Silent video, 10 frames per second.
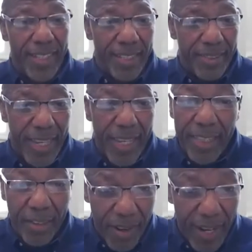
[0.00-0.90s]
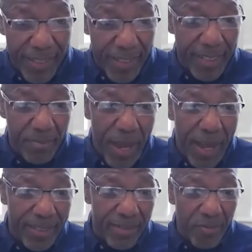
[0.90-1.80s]
and indirectly
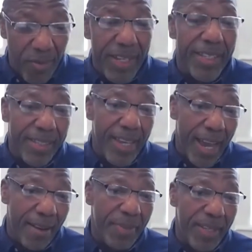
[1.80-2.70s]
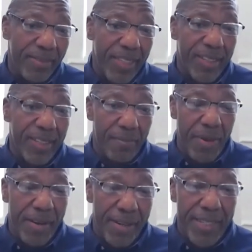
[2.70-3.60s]
by what is happening to their
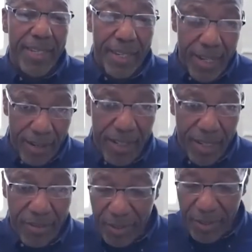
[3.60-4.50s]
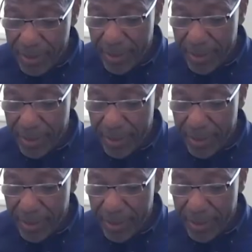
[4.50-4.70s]
parents and caregivers.